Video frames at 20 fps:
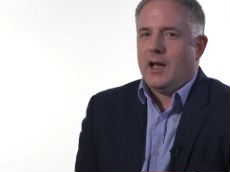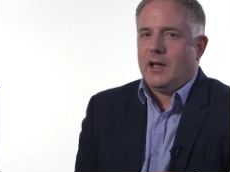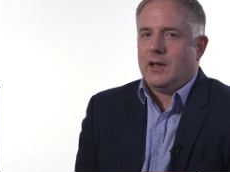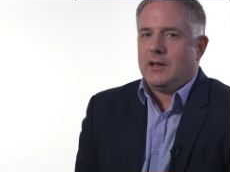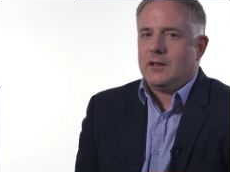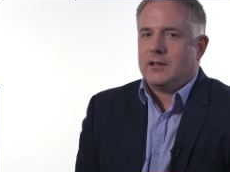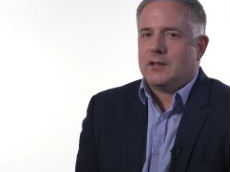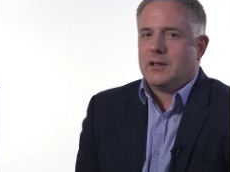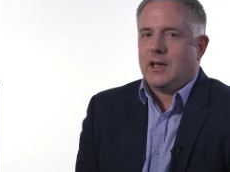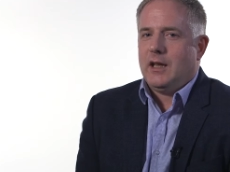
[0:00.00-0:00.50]

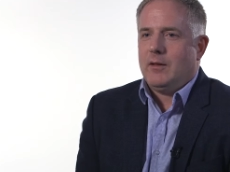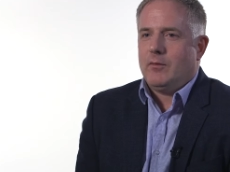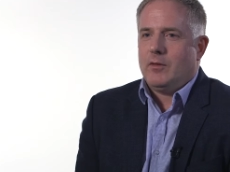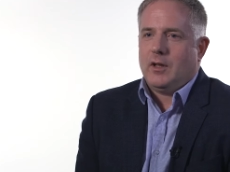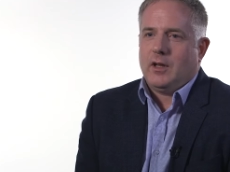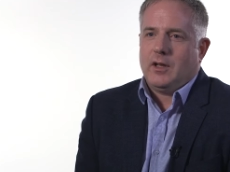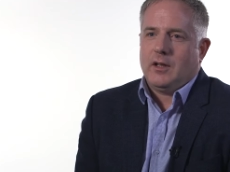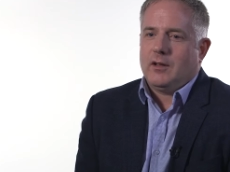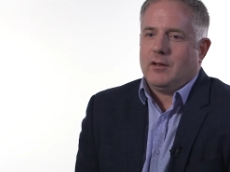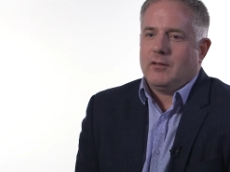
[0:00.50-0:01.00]
and keep
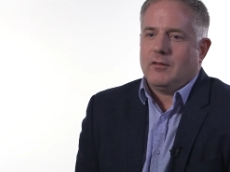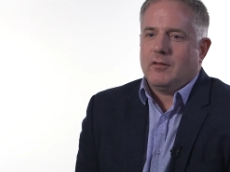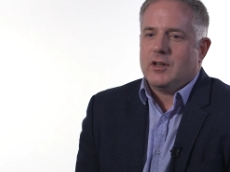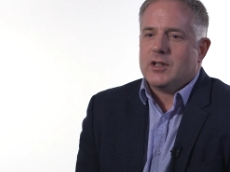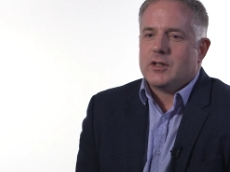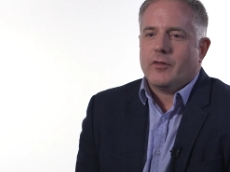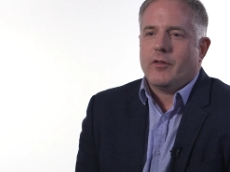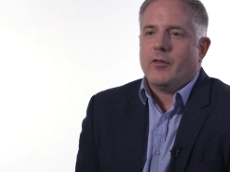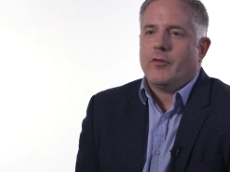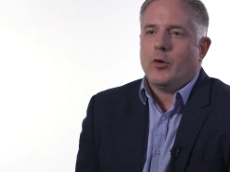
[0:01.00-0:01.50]
the
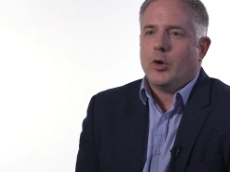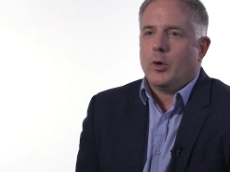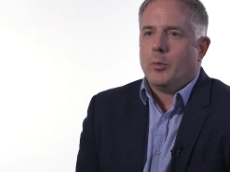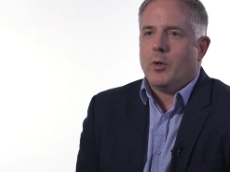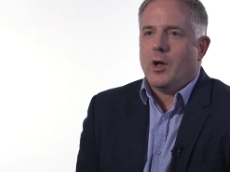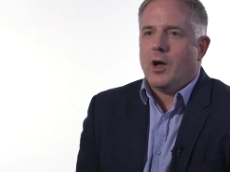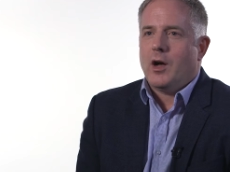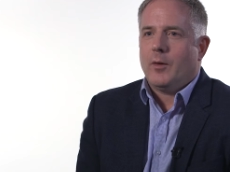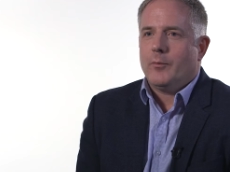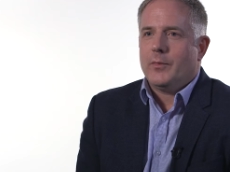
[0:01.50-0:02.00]
risk of avoidable
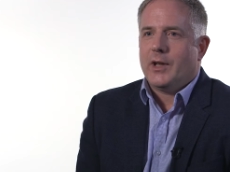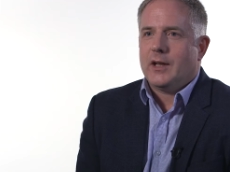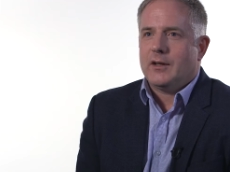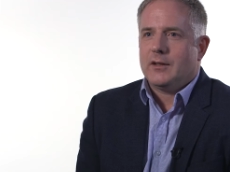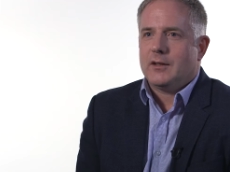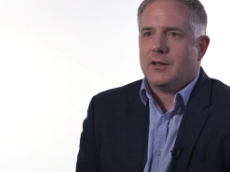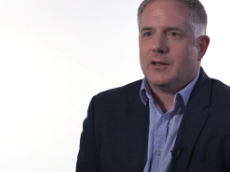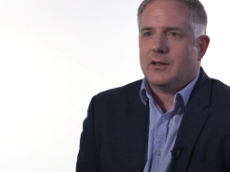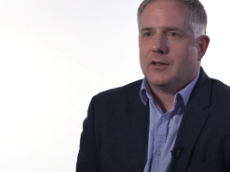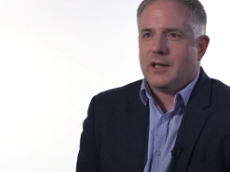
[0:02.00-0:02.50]
harm down
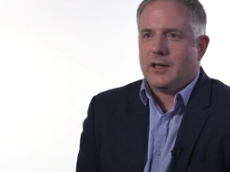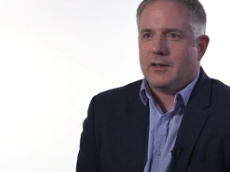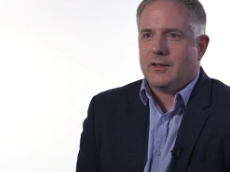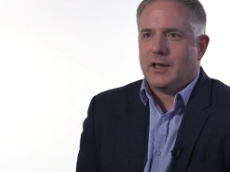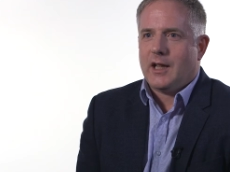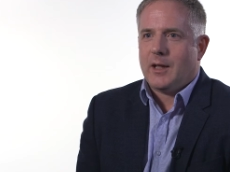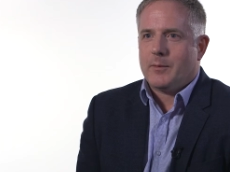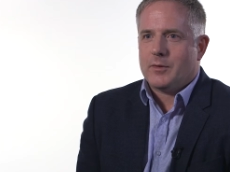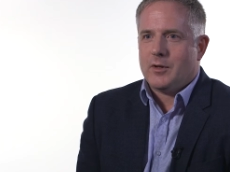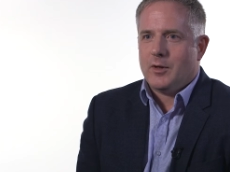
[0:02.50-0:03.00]
to
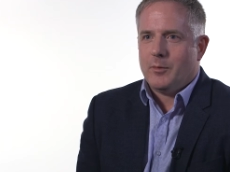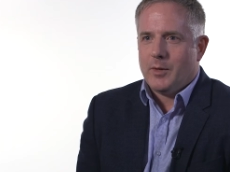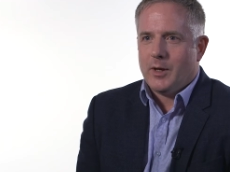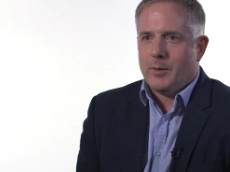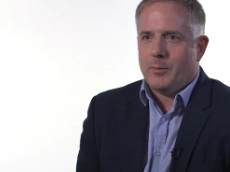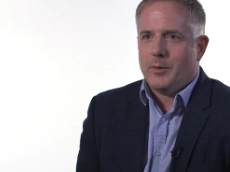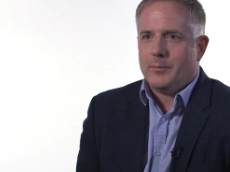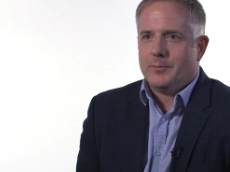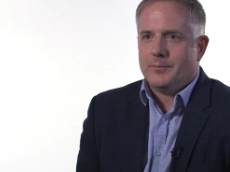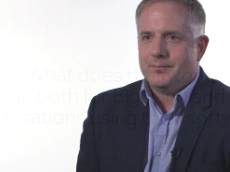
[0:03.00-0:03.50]
the absolute
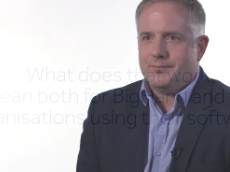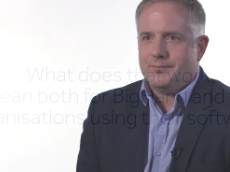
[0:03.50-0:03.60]
minimum.